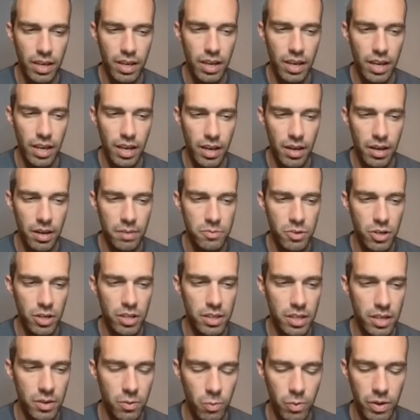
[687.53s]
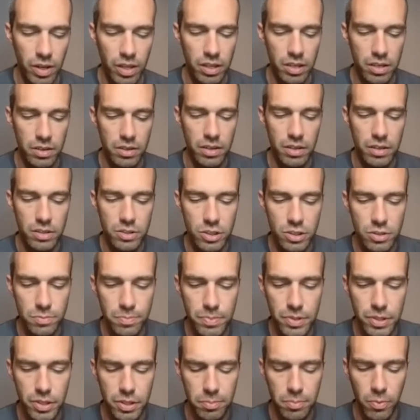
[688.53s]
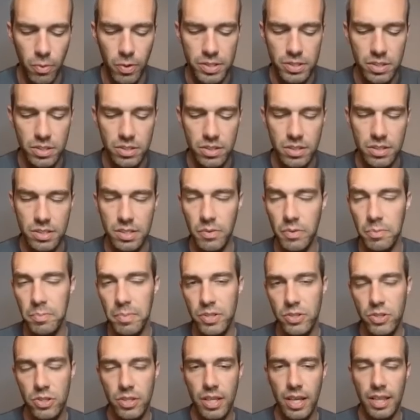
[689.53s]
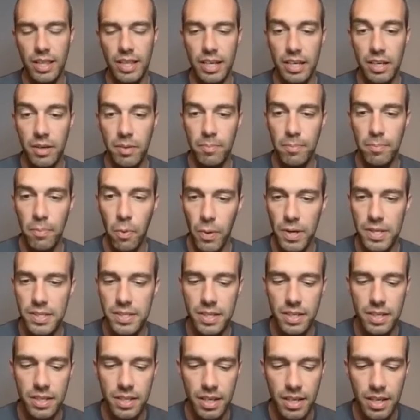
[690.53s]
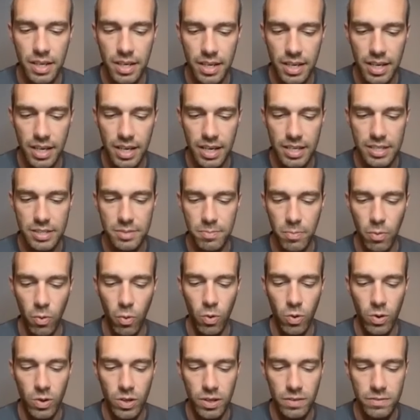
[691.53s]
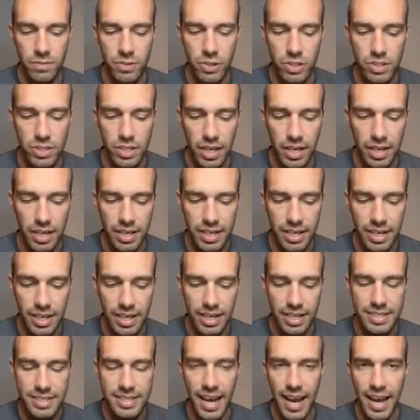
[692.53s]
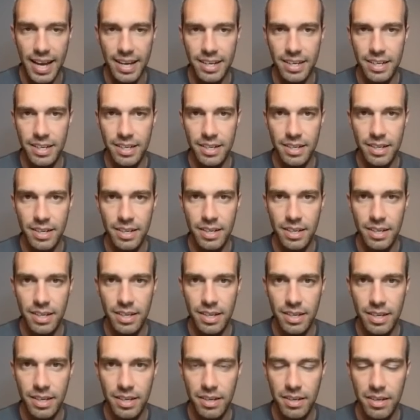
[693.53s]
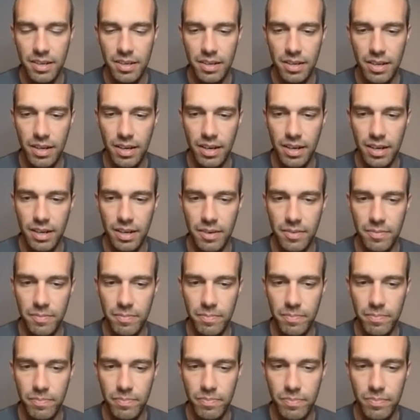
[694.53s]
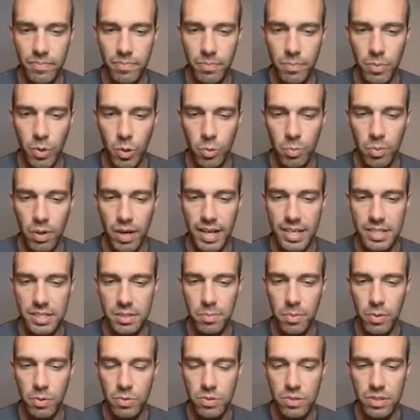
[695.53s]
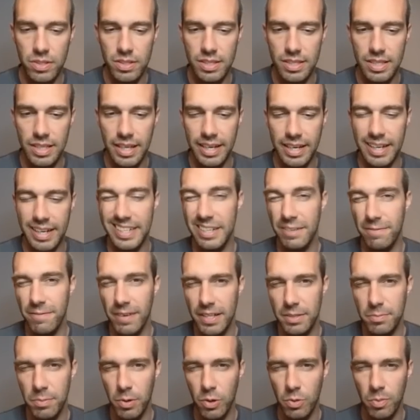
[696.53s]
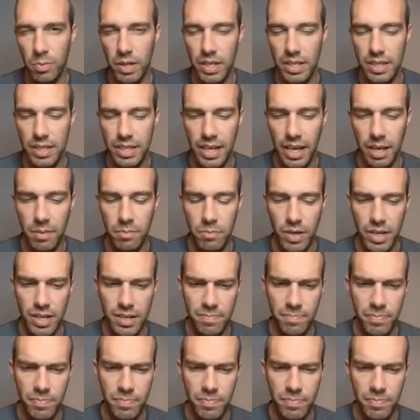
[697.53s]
And I'm trying to think what other just pure poisons. Someone mentioned that like poison is more of just like an attack Pokemon as opposed to like a defense Pokemon in the game, right?